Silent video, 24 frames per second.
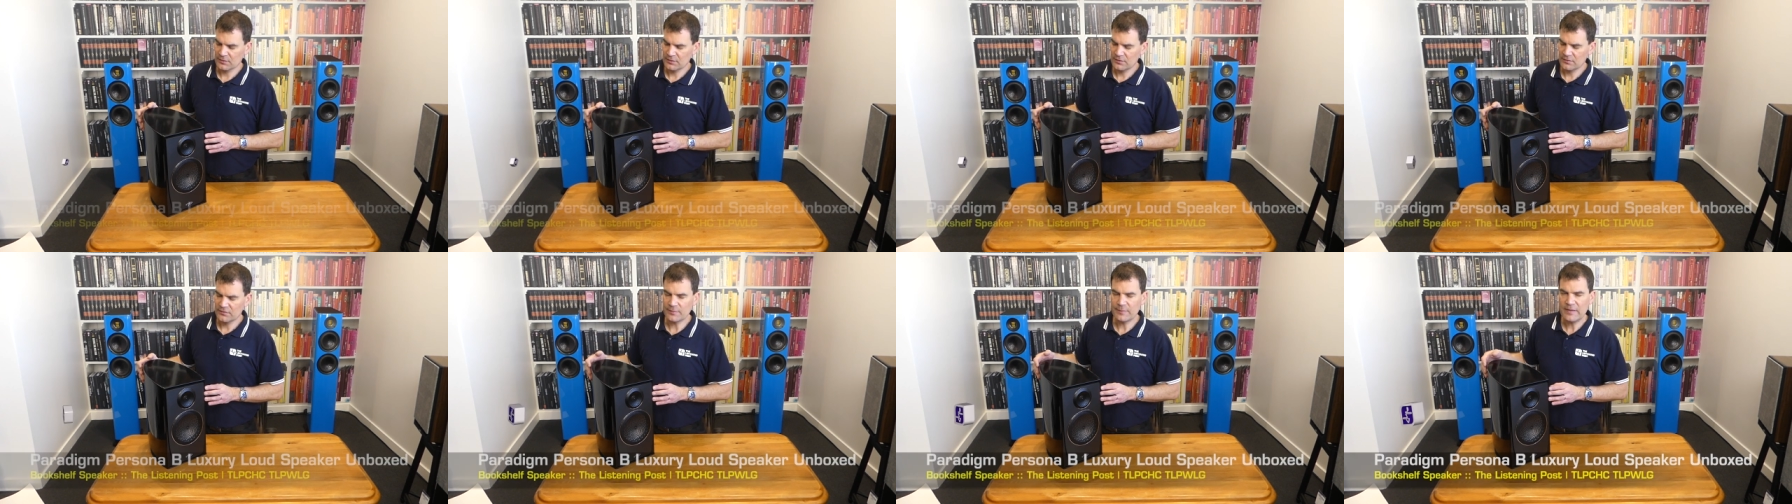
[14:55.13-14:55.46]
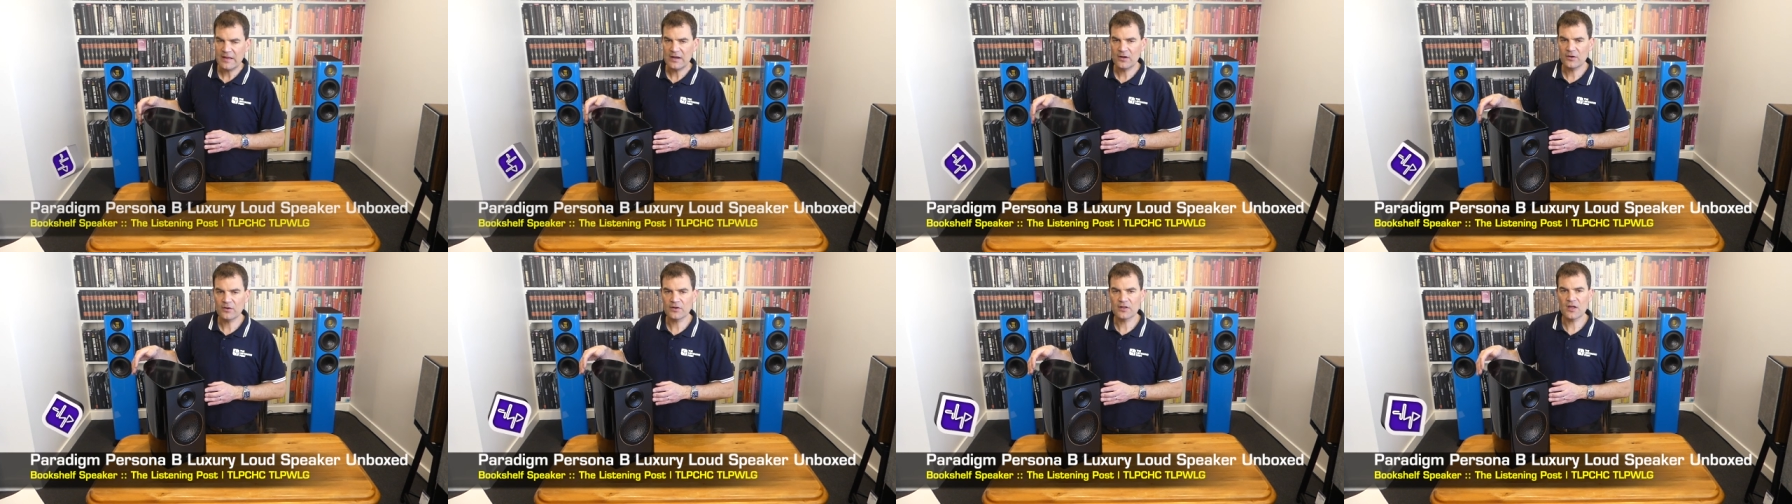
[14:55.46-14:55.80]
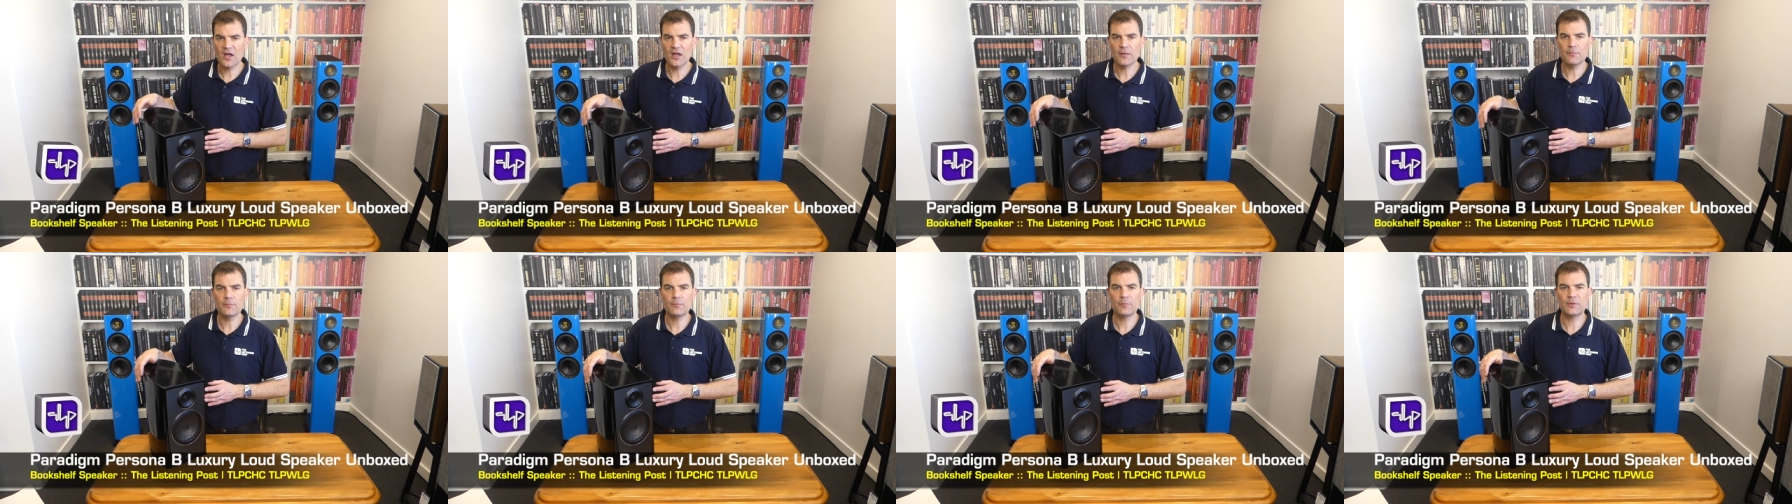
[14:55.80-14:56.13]
The
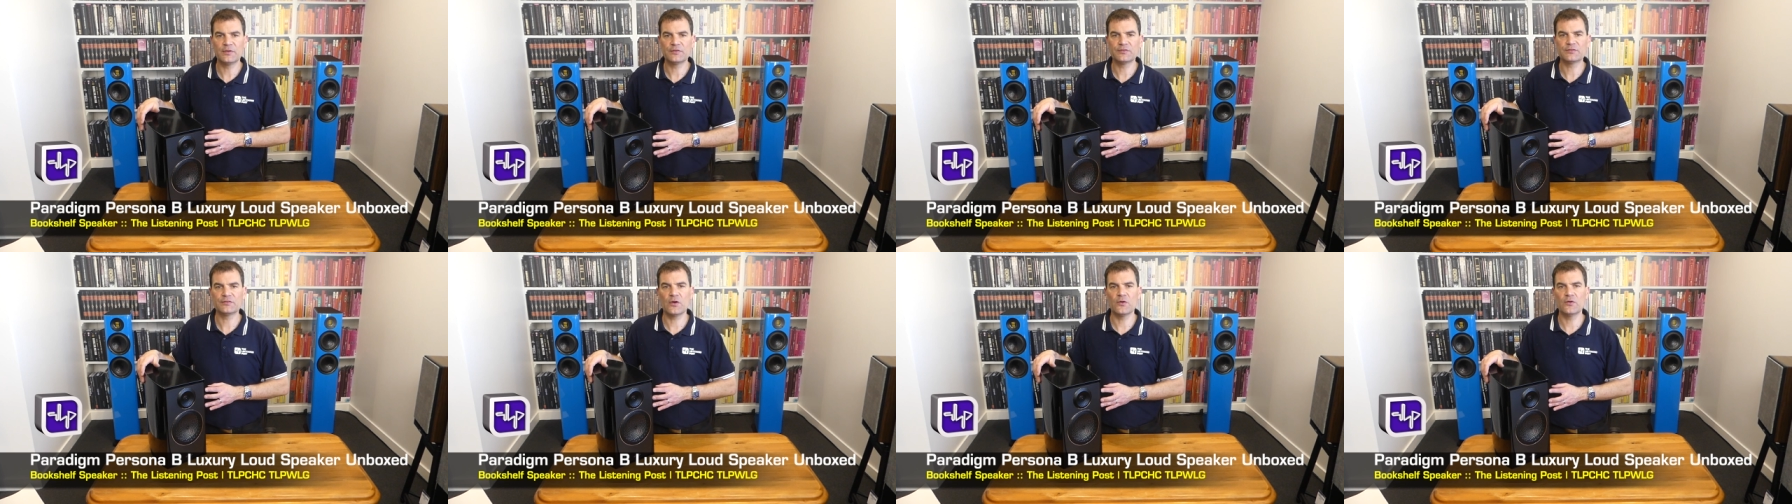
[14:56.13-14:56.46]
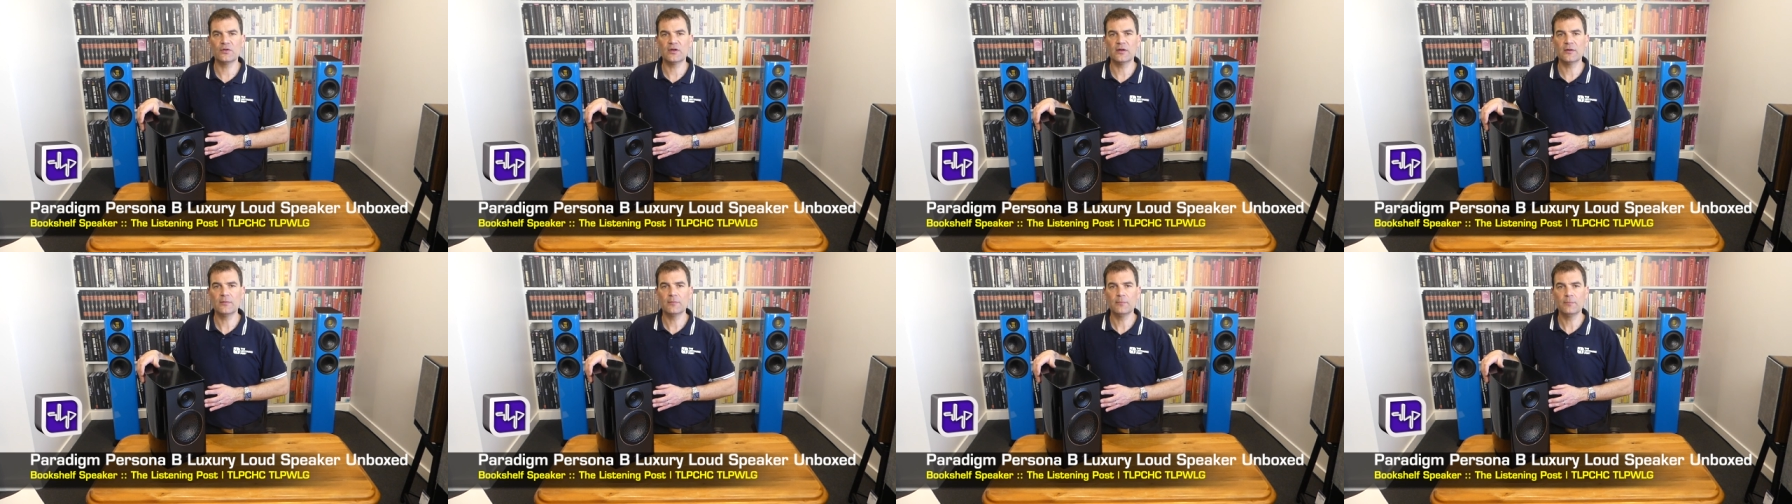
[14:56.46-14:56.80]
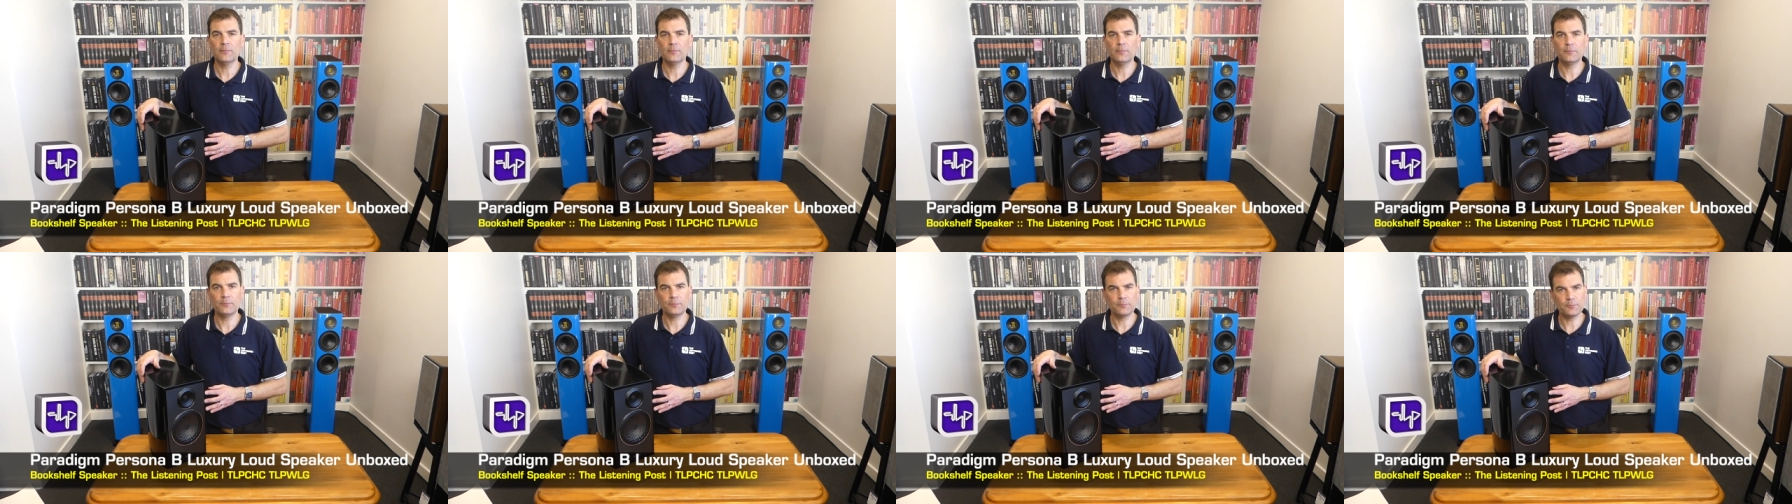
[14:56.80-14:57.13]
Paradigm Persona
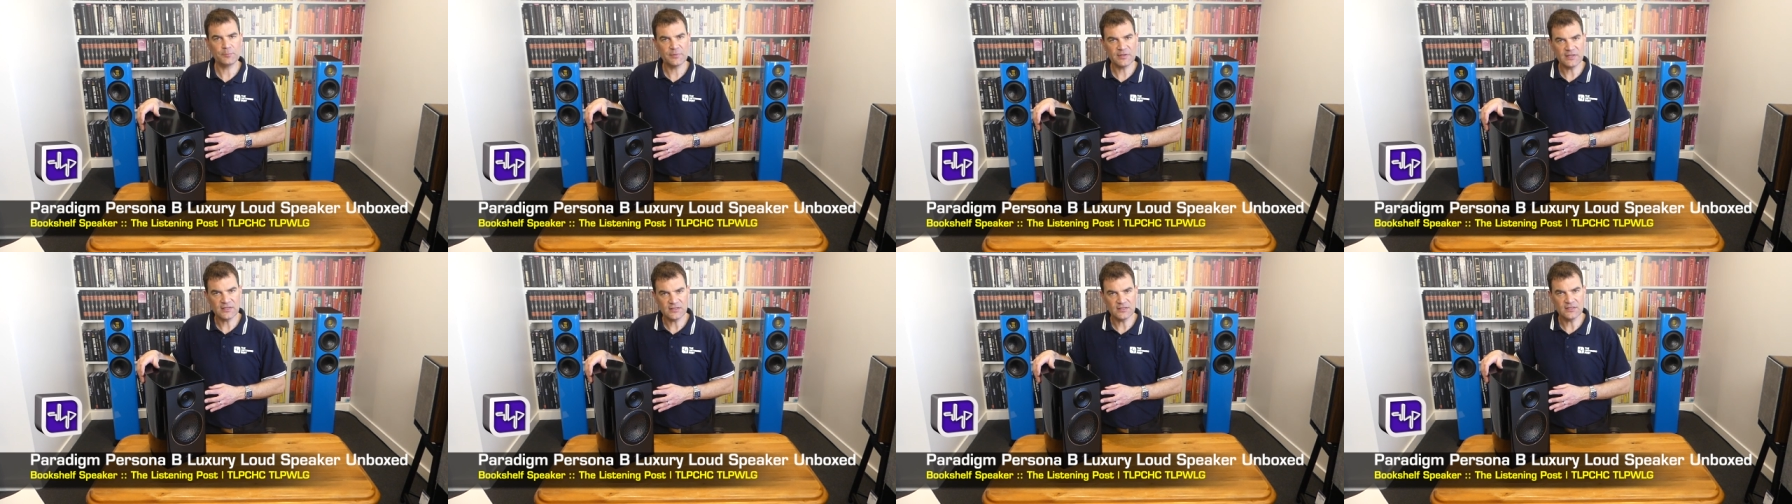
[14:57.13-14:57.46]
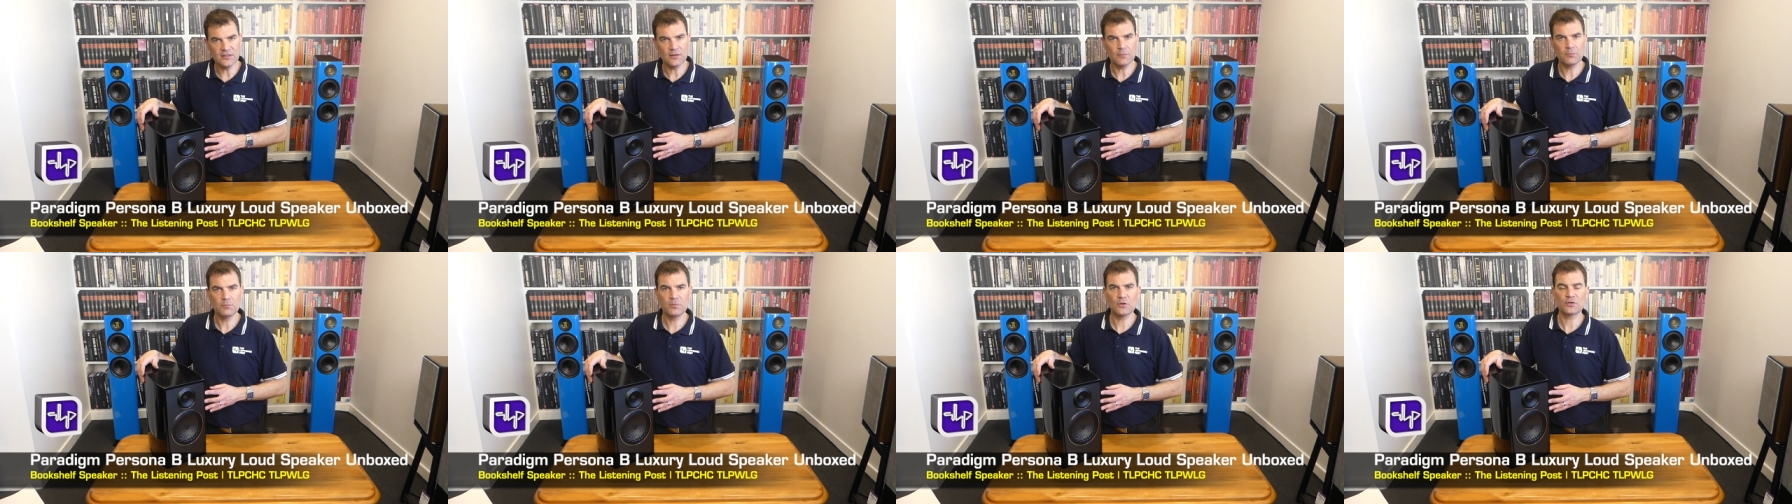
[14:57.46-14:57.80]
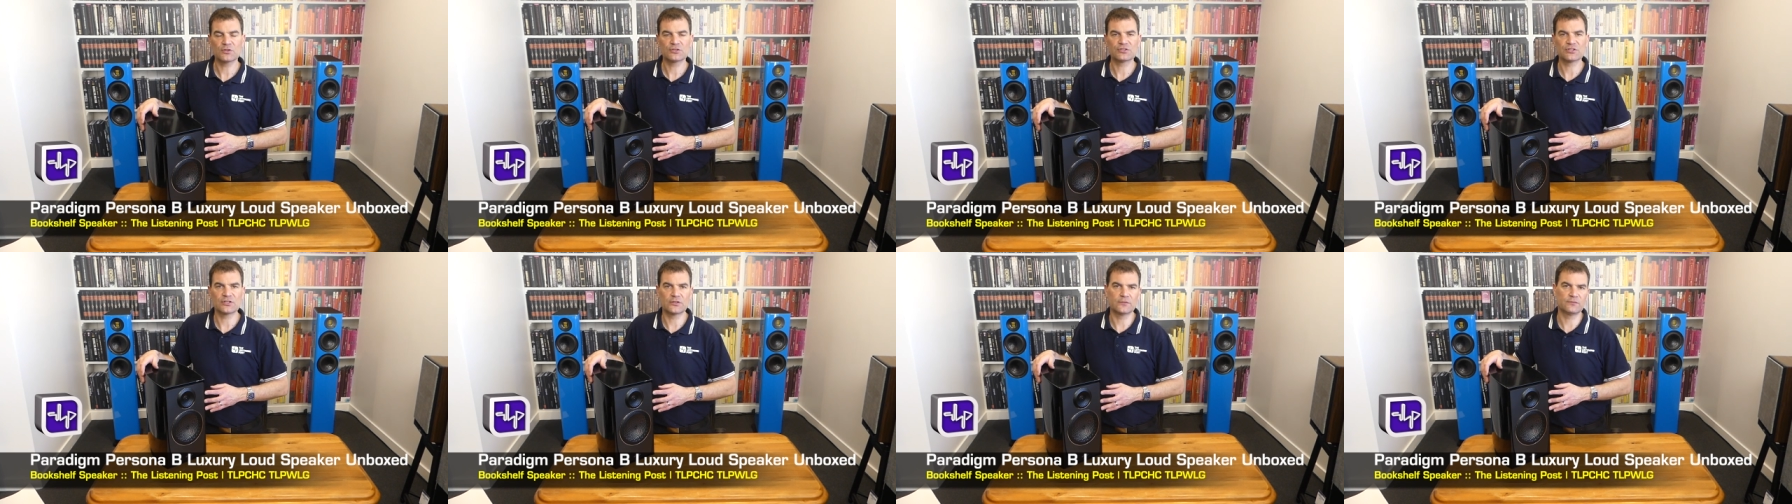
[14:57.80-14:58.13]
B
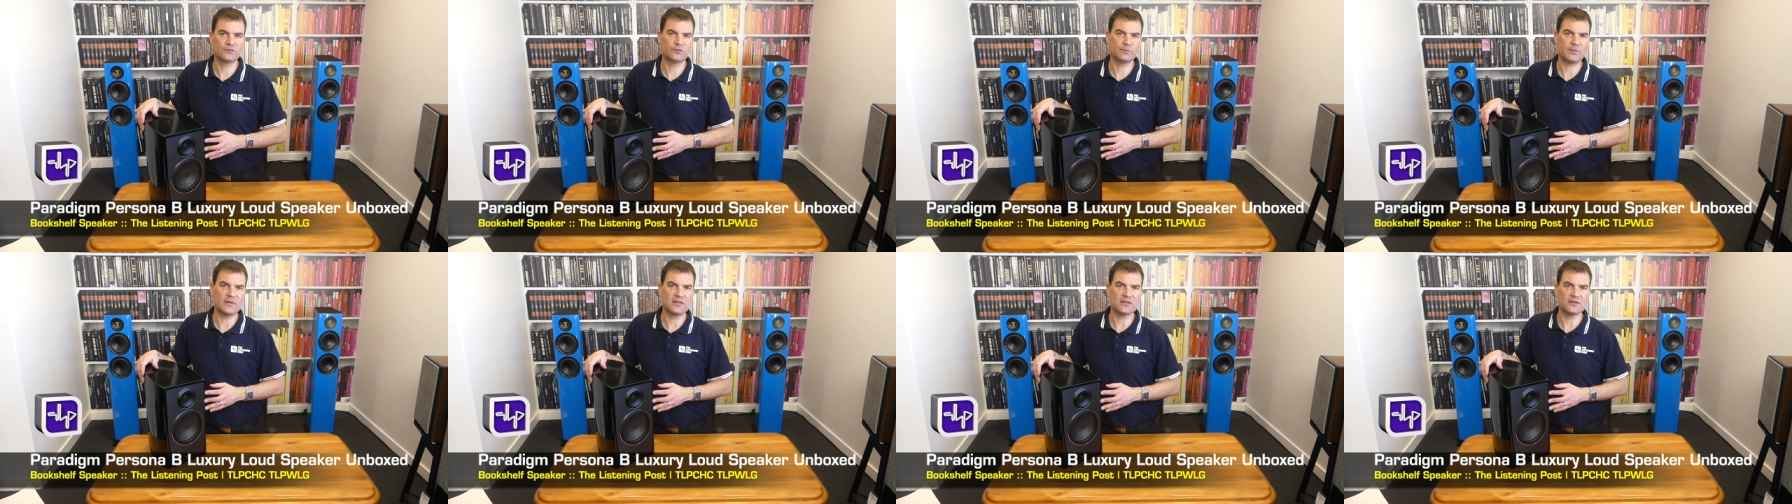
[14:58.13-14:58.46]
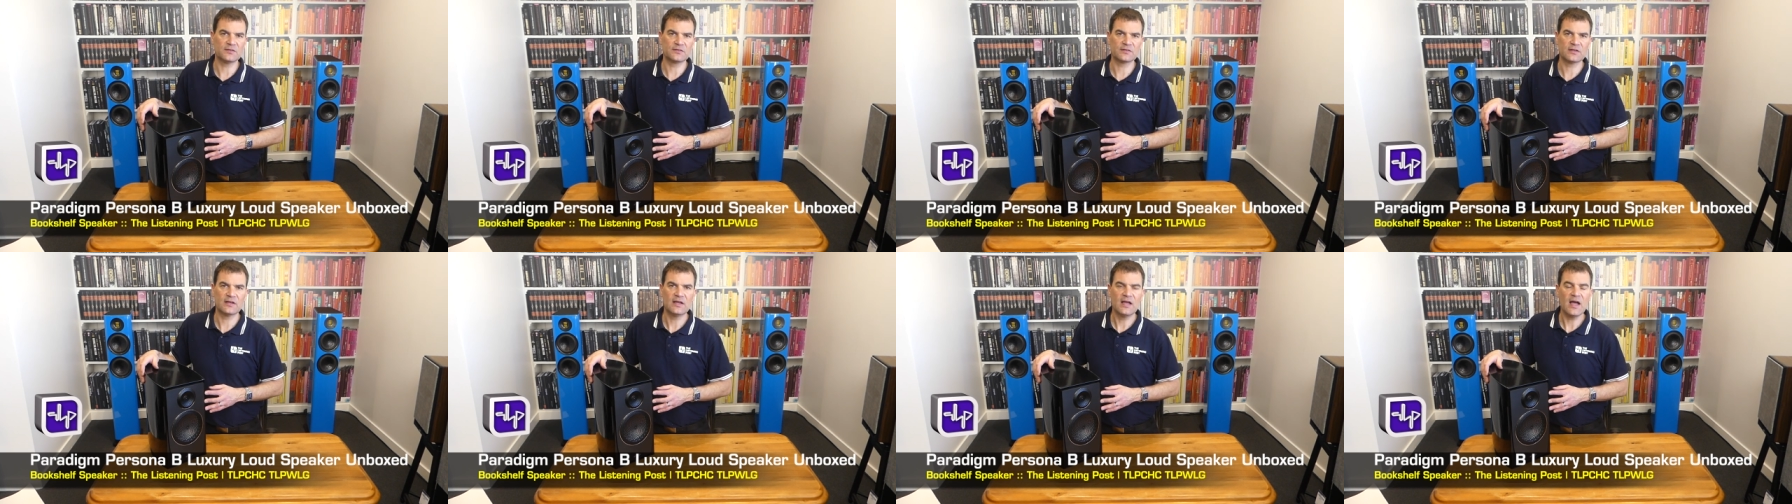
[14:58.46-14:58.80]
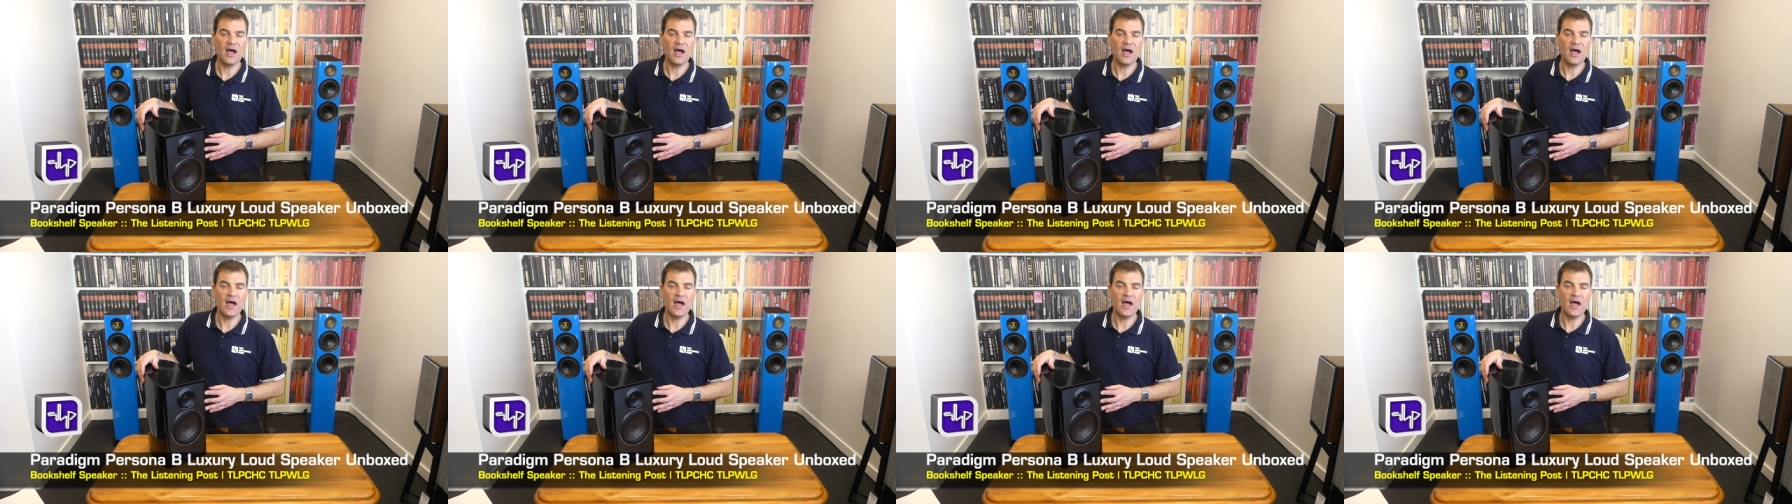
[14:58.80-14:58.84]
bookshelf speakers,